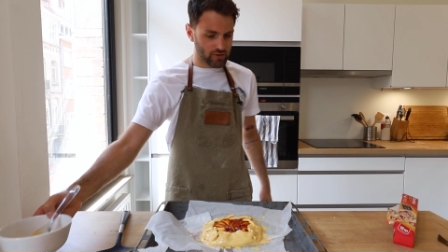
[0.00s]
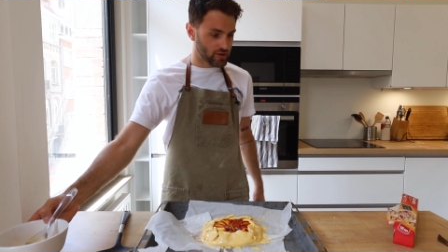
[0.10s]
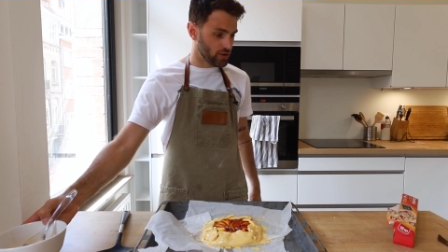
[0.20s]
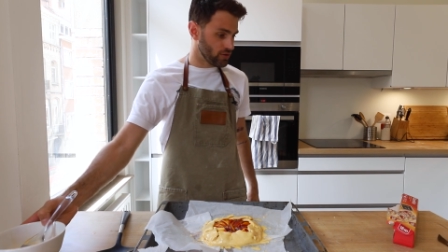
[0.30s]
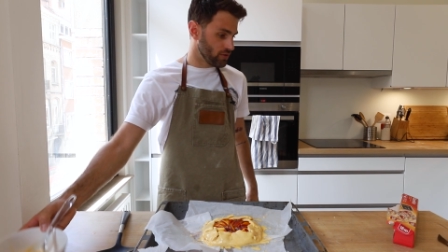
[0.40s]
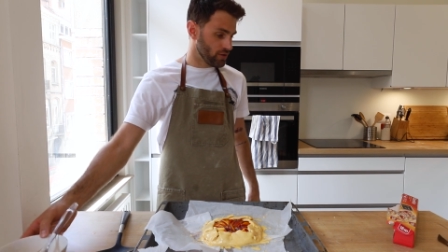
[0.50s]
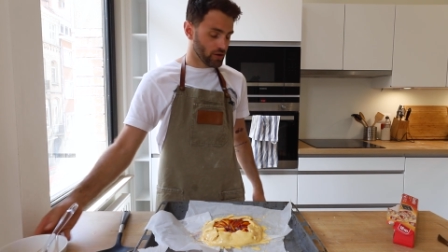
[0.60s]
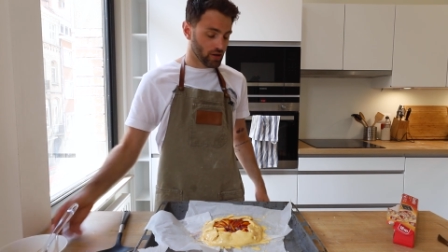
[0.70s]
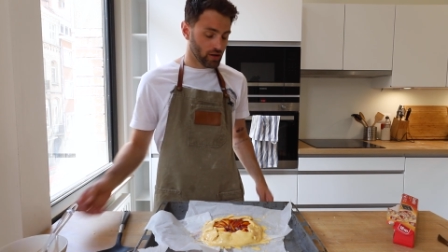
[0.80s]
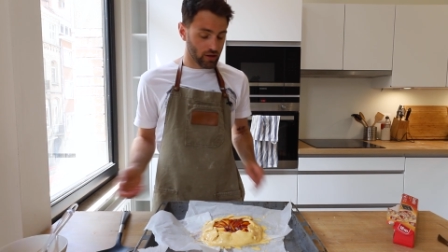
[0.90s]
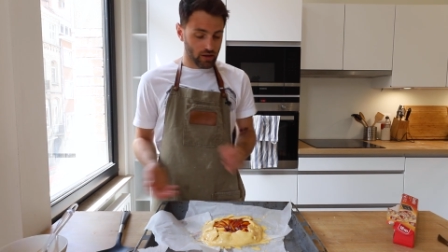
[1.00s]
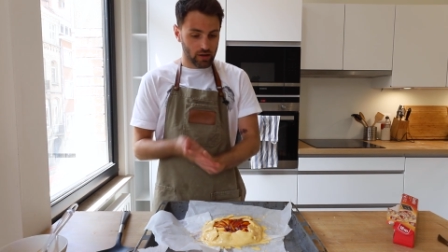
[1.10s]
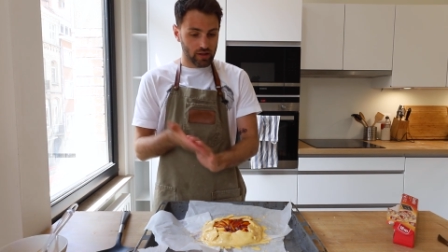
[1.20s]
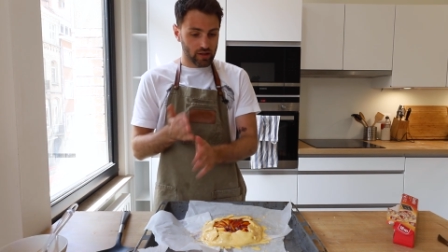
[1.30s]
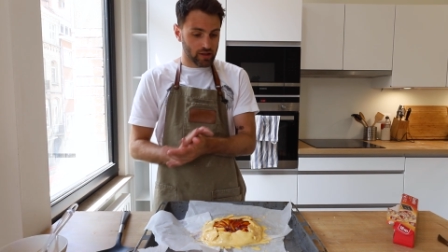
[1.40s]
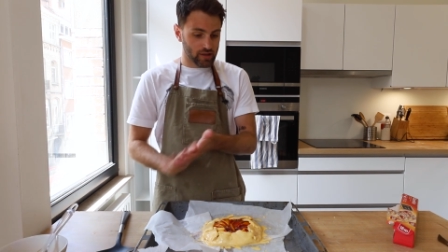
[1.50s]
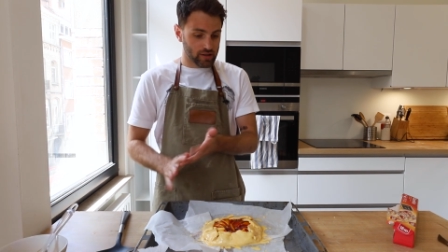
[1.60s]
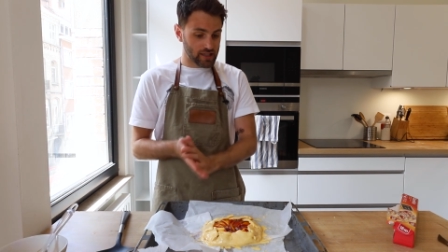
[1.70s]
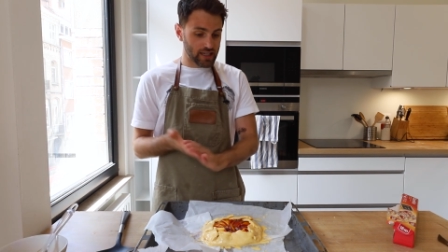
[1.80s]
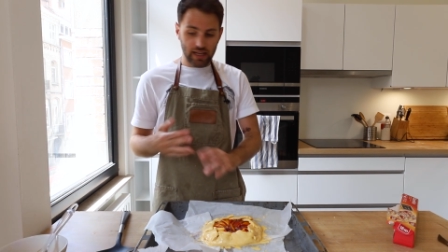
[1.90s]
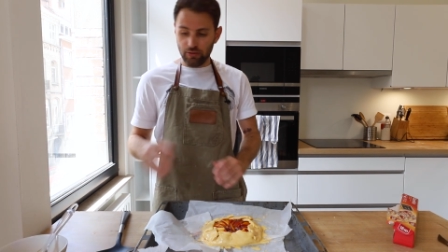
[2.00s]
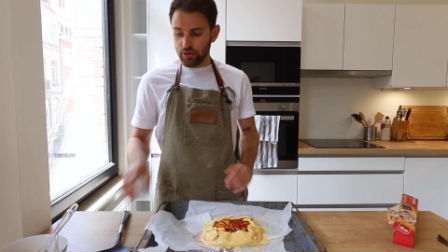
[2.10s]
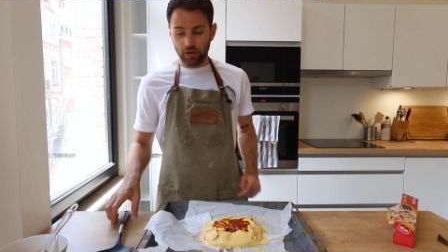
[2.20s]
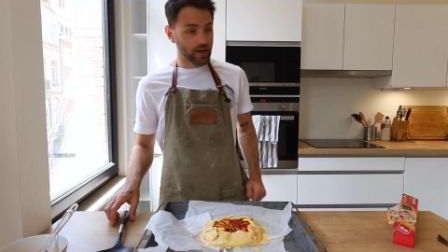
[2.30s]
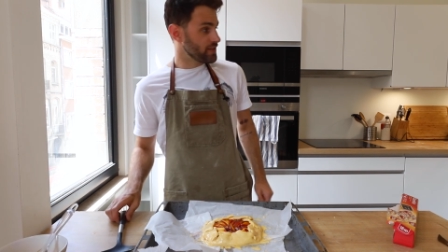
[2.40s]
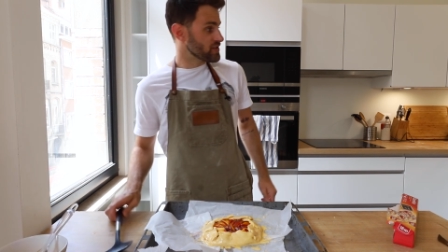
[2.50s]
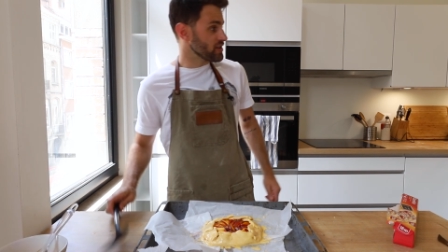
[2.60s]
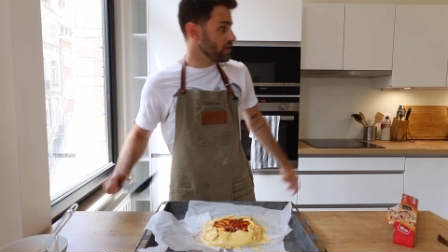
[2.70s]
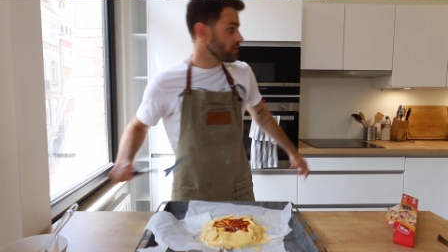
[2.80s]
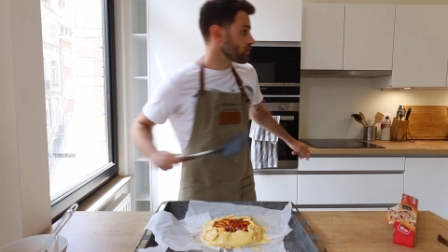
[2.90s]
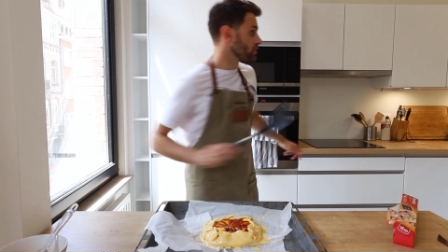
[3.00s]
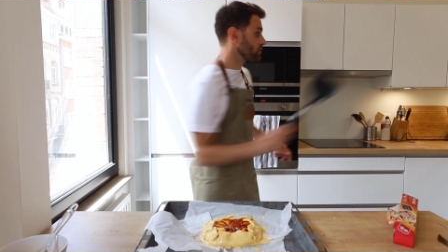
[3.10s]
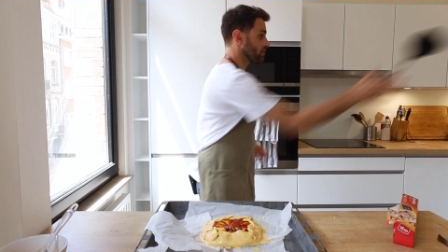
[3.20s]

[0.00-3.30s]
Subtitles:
so take that with a grain of salt.